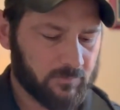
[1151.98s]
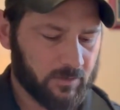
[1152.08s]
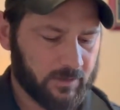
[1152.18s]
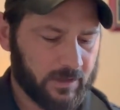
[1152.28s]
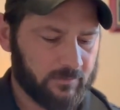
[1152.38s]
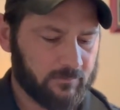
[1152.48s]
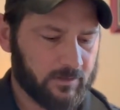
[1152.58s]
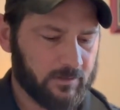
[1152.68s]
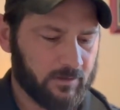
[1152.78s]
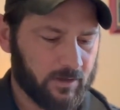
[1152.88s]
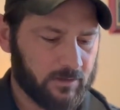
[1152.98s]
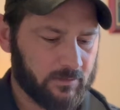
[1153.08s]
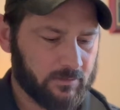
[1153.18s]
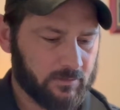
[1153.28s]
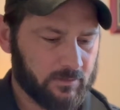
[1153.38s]
Okay, and done.
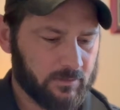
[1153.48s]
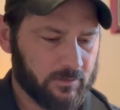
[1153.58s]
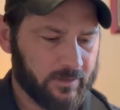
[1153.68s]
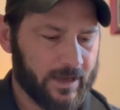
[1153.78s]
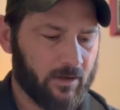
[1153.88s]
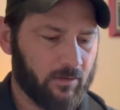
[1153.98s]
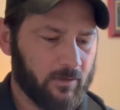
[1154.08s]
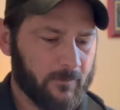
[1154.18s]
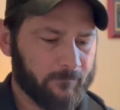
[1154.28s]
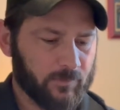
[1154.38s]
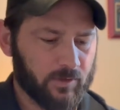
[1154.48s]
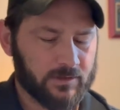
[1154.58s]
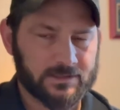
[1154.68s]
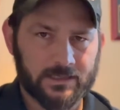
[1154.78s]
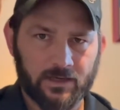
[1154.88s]
Now, you
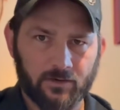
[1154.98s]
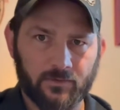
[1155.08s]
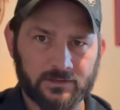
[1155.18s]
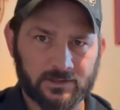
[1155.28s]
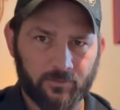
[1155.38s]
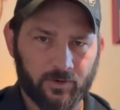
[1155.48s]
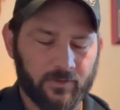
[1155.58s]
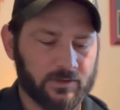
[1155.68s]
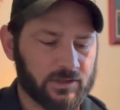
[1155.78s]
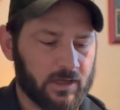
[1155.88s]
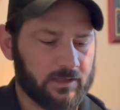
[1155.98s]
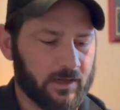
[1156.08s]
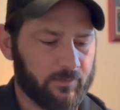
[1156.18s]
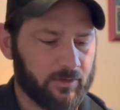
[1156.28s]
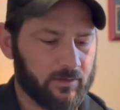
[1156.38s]
can see here the summary and the shot
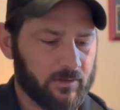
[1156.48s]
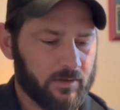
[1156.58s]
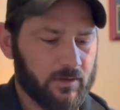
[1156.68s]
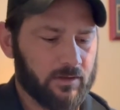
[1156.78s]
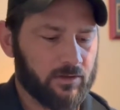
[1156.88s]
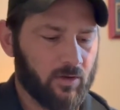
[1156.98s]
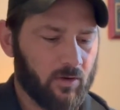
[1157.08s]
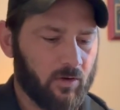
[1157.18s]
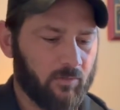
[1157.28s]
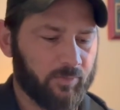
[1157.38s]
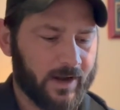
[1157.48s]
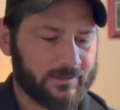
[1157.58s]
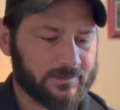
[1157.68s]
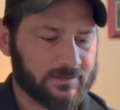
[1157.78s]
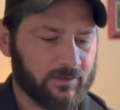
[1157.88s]
timer, goal,
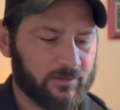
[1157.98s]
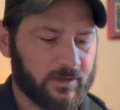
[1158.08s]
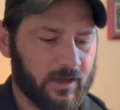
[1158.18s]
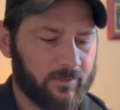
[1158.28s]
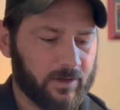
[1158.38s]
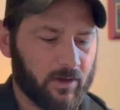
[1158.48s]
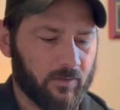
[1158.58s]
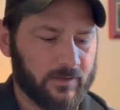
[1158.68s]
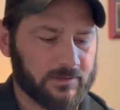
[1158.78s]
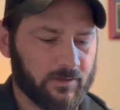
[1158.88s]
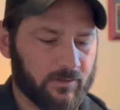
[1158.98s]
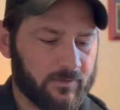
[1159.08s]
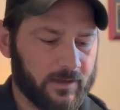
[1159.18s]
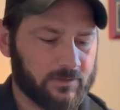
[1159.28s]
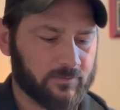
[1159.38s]
practicing your timing, all these other
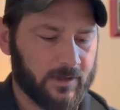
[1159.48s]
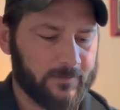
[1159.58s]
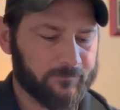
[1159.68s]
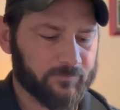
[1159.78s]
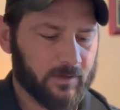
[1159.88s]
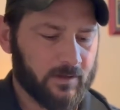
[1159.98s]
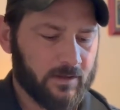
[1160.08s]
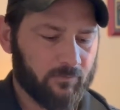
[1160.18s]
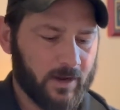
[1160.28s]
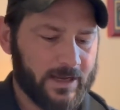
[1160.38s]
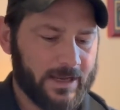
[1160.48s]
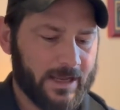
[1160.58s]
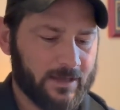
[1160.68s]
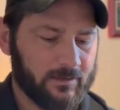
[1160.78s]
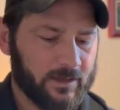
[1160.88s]
things, right? Right
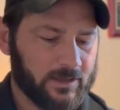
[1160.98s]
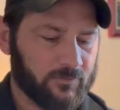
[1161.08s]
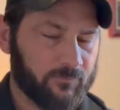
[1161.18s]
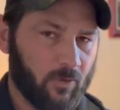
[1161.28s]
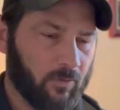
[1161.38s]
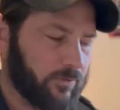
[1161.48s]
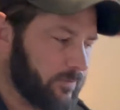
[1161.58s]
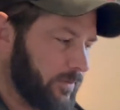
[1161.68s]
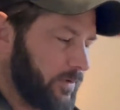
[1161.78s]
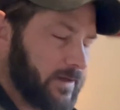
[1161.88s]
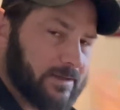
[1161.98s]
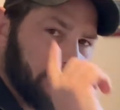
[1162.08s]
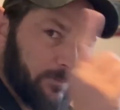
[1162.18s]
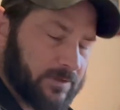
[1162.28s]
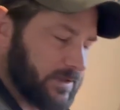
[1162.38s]
hand, it's forward. Remember I said
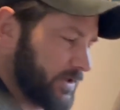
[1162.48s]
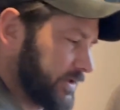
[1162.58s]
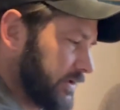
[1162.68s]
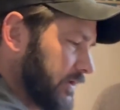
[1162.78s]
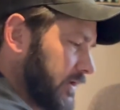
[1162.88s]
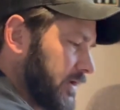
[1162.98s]
the position?